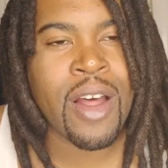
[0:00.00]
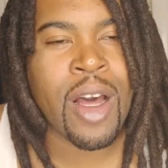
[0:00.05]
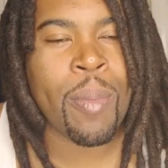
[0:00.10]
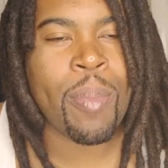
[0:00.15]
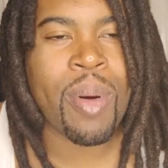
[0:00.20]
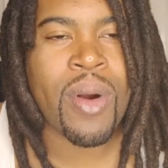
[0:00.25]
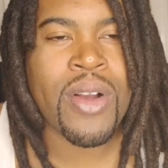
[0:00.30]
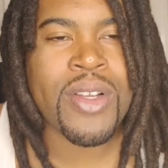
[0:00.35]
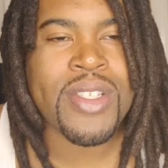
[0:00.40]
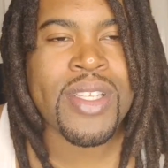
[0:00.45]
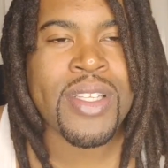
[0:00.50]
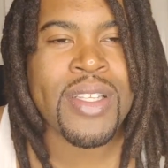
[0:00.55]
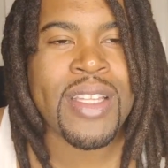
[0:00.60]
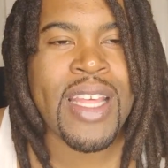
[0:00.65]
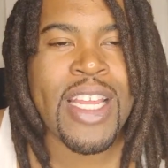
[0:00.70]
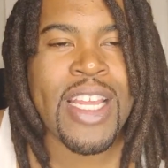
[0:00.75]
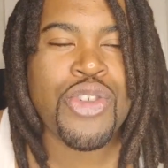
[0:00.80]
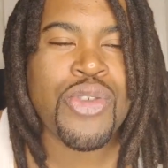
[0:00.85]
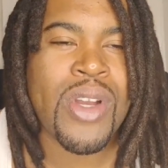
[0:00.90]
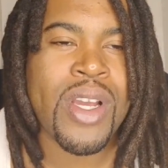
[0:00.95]
a person
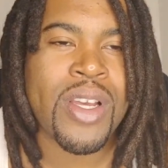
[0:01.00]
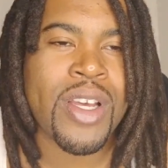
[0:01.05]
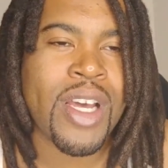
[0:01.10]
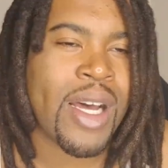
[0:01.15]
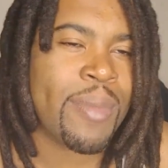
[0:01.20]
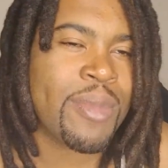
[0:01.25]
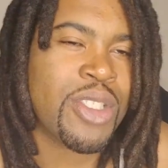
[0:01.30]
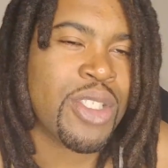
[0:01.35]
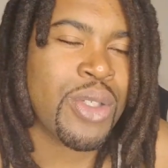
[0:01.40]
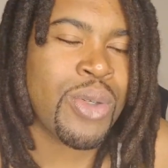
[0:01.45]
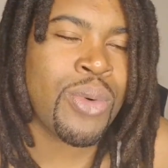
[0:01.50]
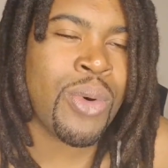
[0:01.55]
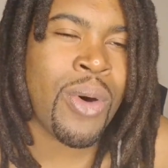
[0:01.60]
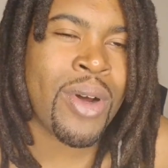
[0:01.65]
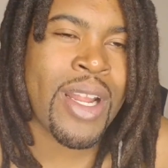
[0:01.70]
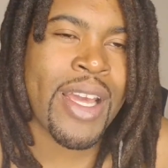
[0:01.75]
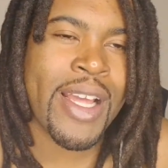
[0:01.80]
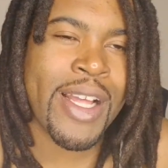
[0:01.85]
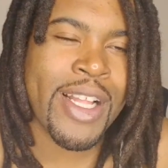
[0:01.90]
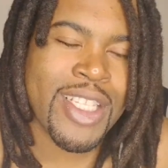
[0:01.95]
that you can come to
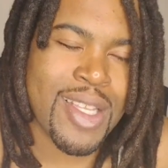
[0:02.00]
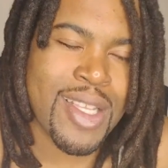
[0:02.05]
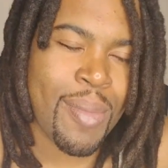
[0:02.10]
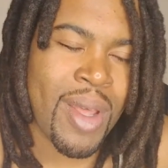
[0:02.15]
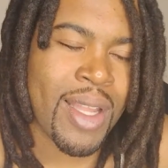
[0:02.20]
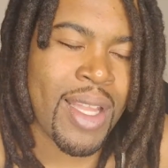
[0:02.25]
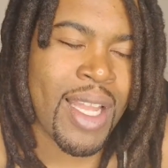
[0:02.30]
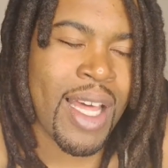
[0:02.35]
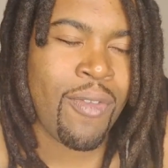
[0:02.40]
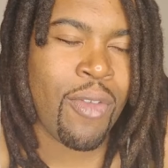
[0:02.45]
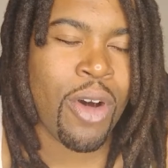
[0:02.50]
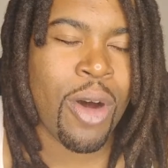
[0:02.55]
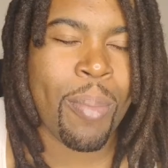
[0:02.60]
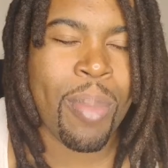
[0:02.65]
on an intimate level,